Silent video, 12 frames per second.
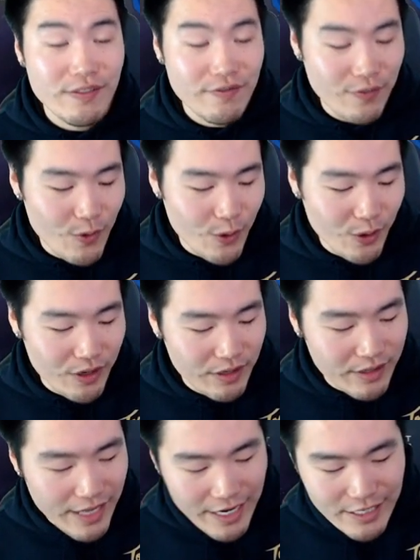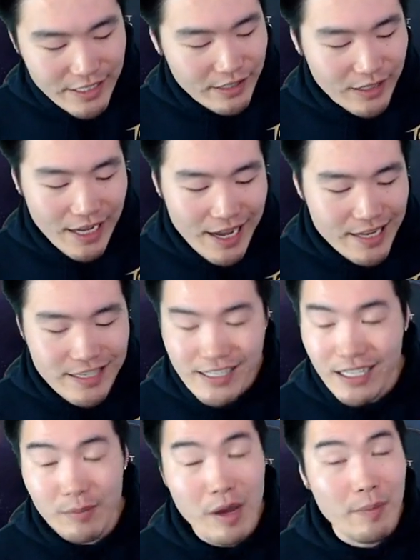for the A G L Kai just
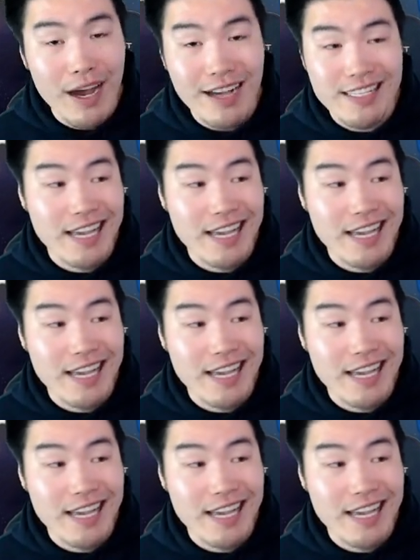sitting in my box.